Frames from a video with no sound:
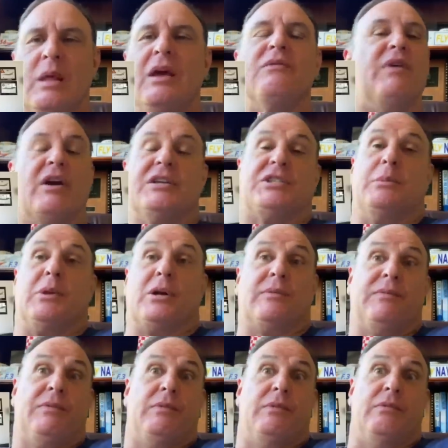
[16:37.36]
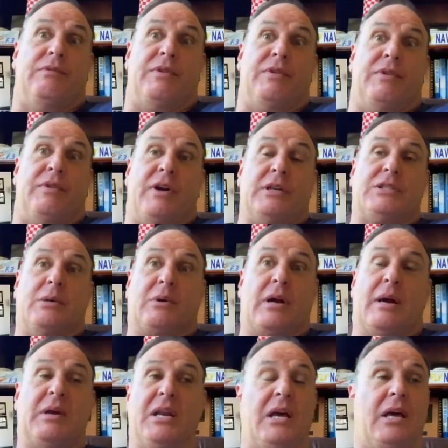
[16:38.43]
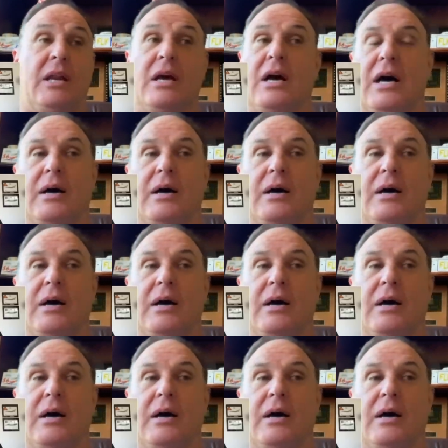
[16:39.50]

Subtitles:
Very similar. Very similar. I mean, I